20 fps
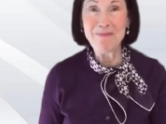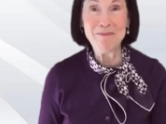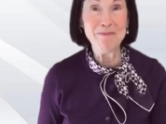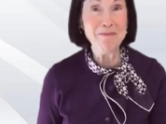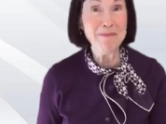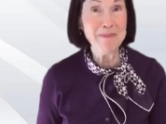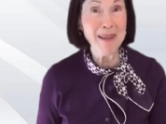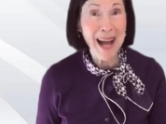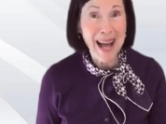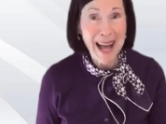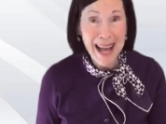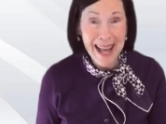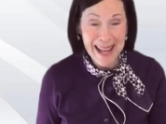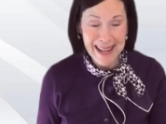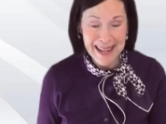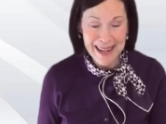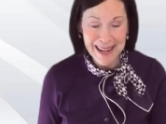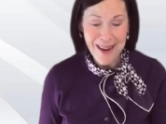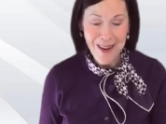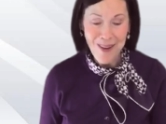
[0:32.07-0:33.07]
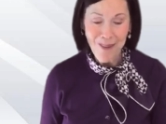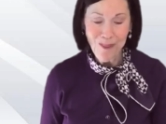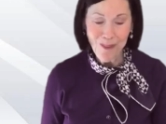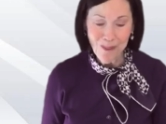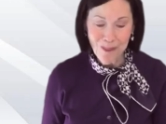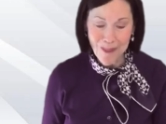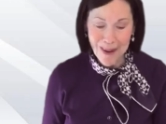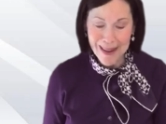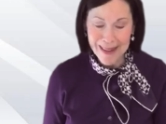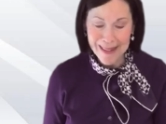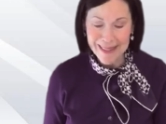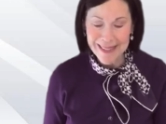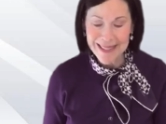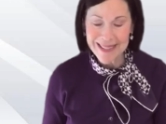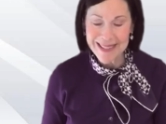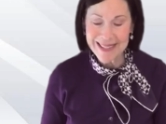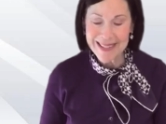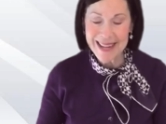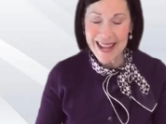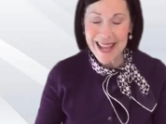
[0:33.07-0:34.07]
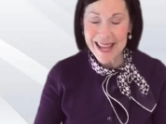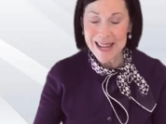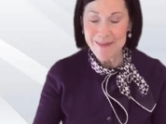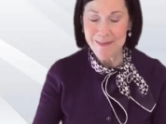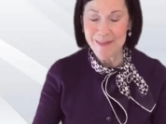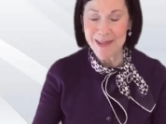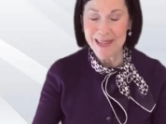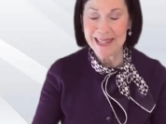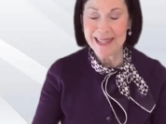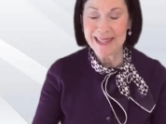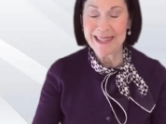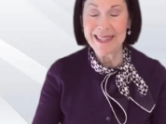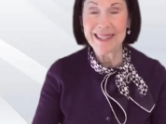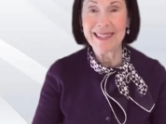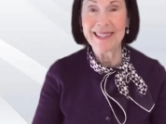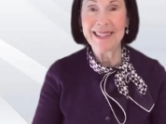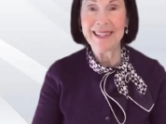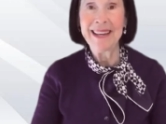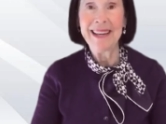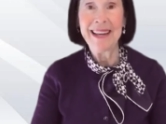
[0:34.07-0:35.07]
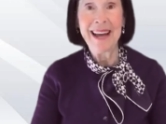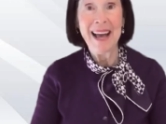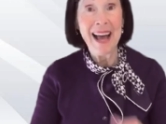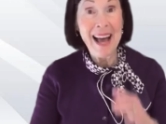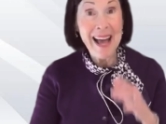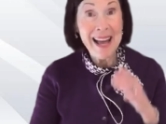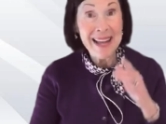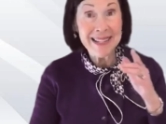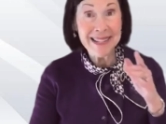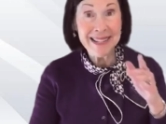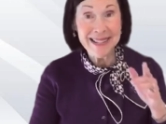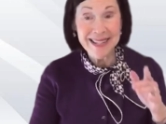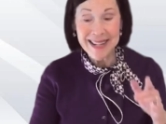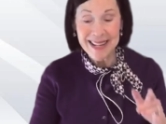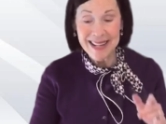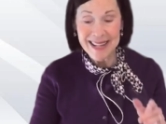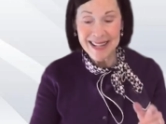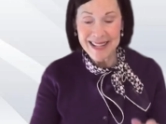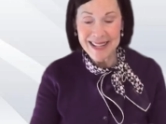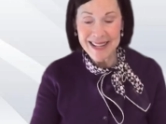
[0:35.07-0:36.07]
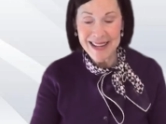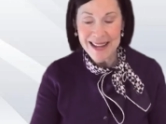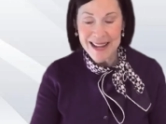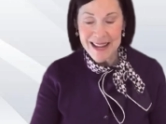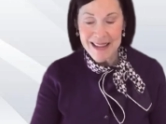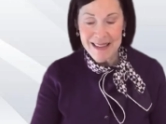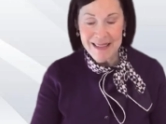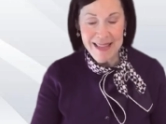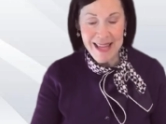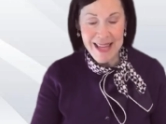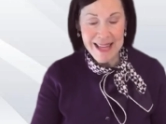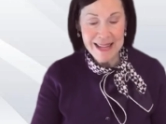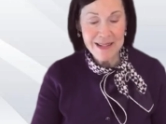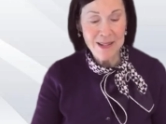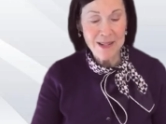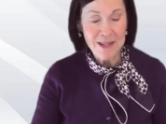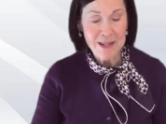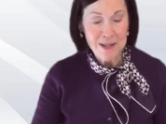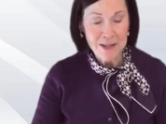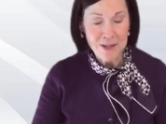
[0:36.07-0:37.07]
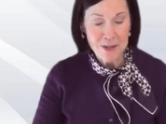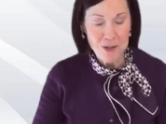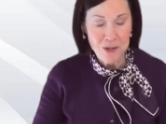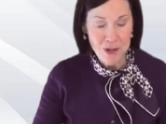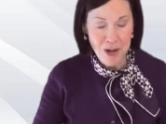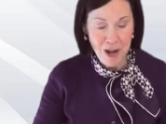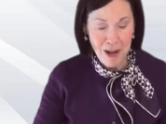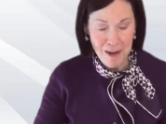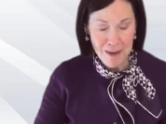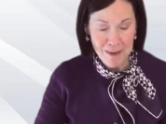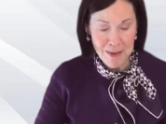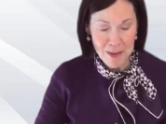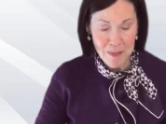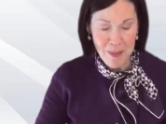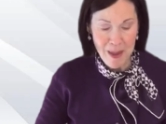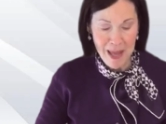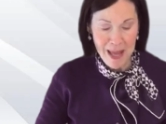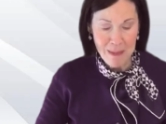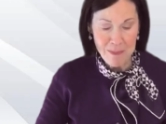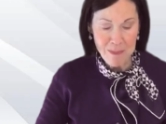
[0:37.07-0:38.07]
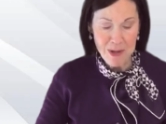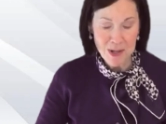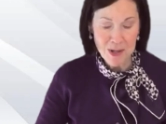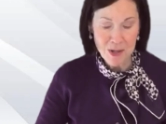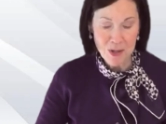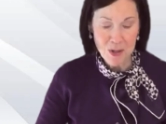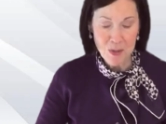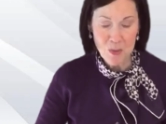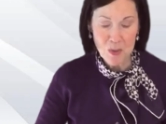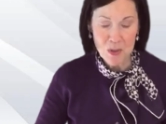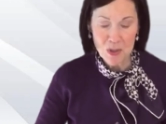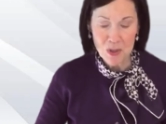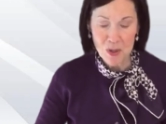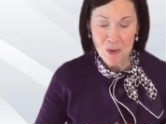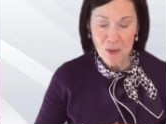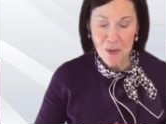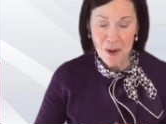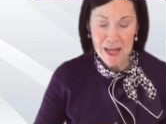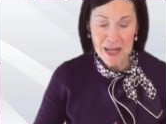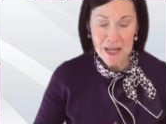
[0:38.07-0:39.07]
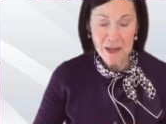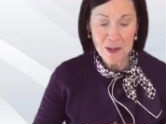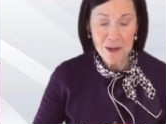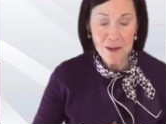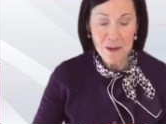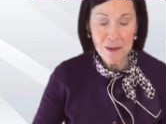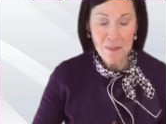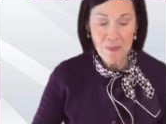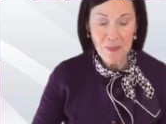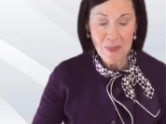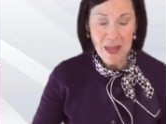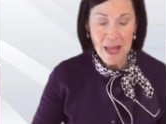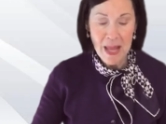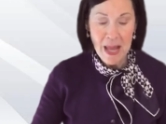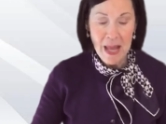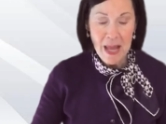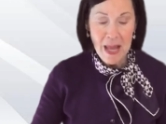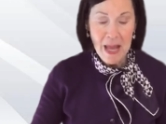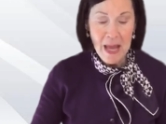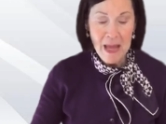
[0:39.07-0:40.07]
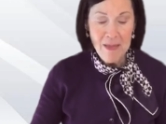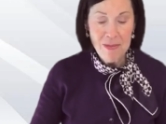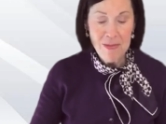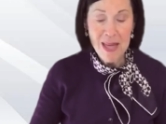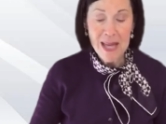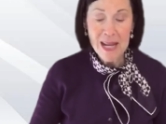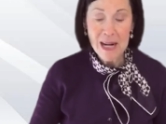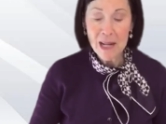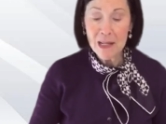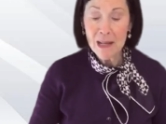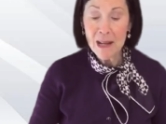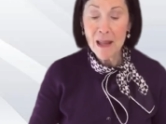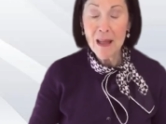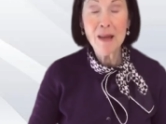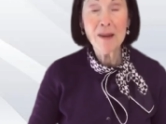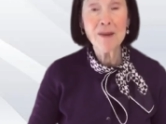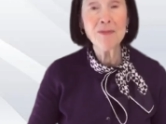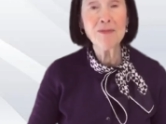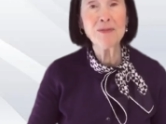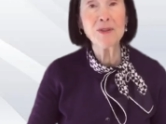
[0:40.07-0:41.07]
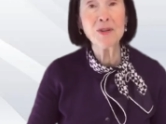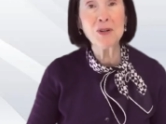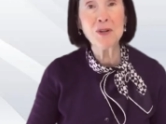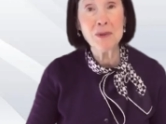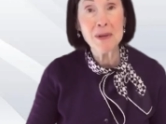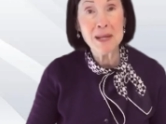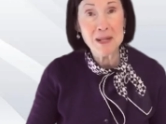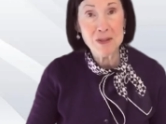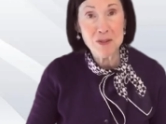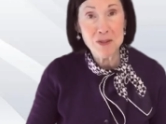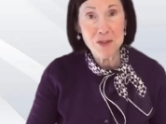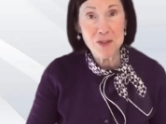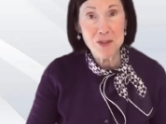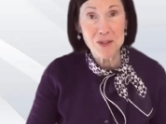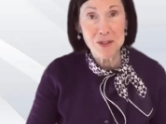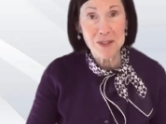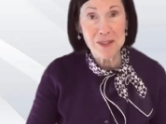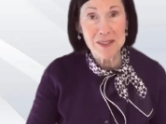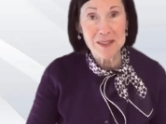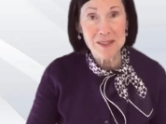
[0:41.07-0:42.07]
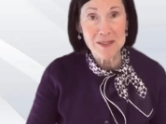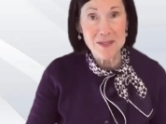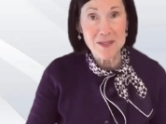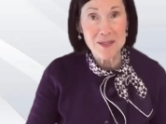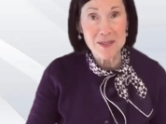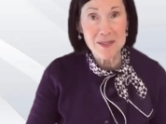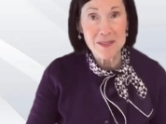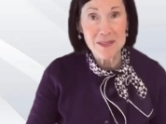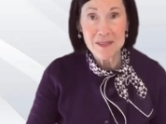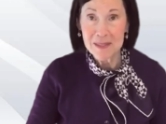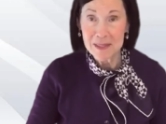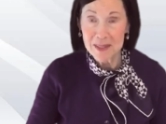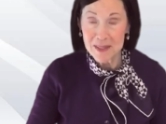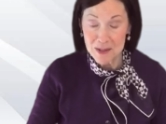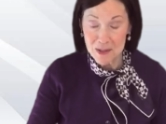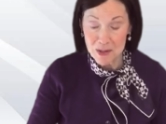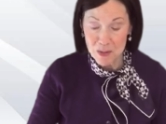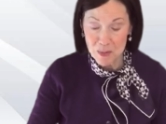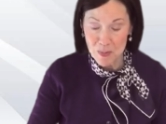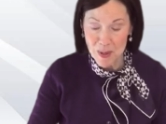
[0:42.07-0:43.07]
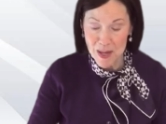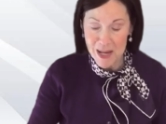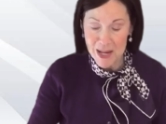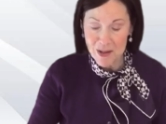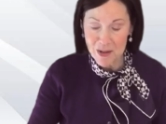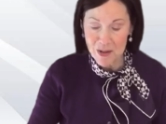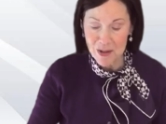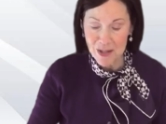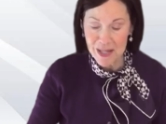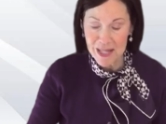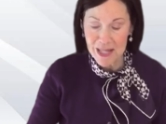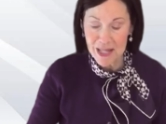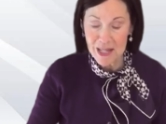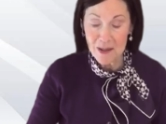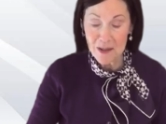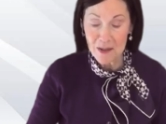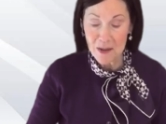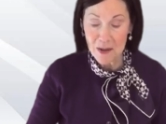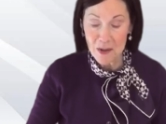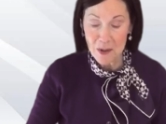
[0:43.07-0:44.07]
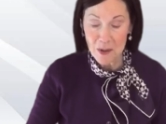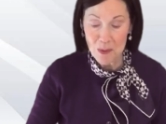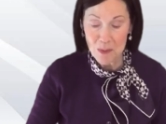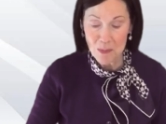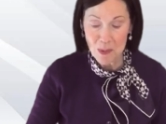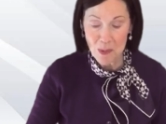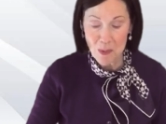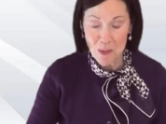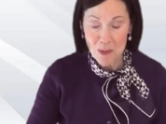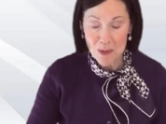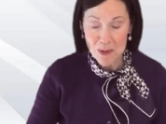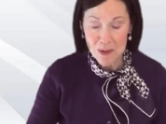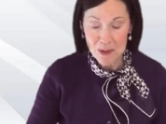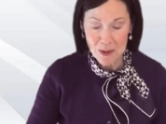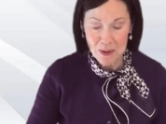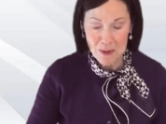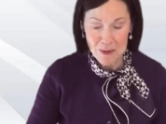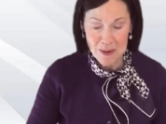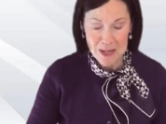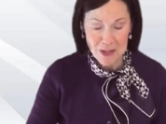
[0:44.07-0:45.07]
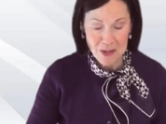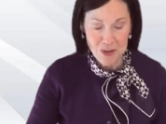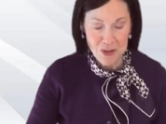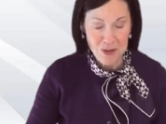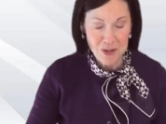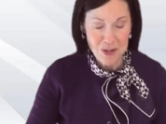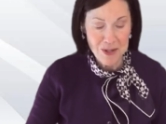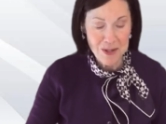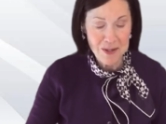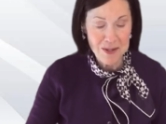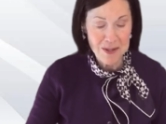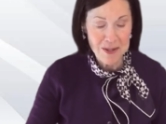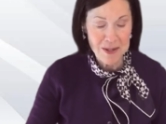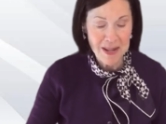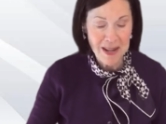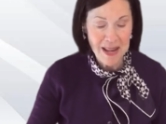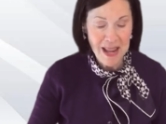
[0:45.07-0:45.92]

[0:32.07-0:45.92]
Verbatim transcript: my, what a statement. I'd say that John the Baptist was greater than a lot of Christians, especially newborn Christians.